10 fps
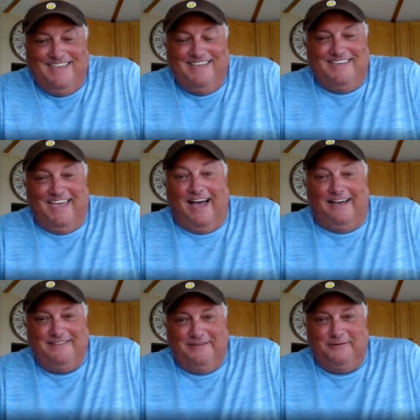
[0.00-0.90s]

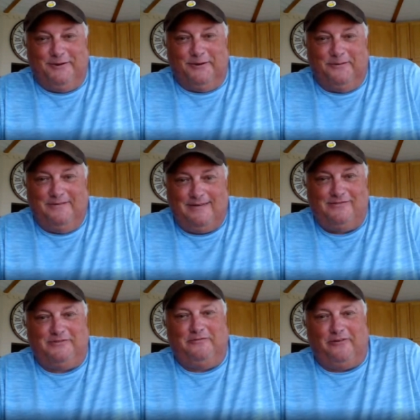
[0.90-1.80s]
yeah, you do
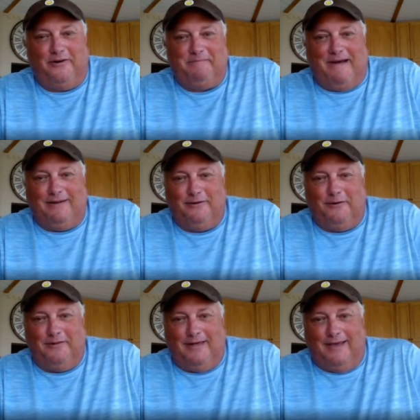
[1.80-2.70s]
because you've heard about it your
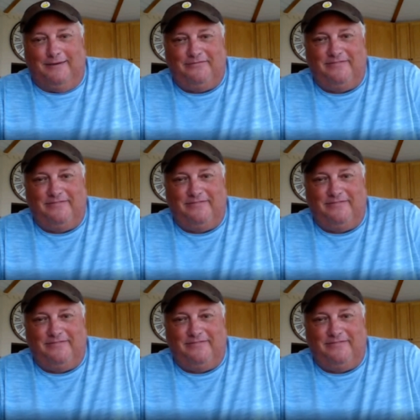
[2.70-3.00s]
whole life.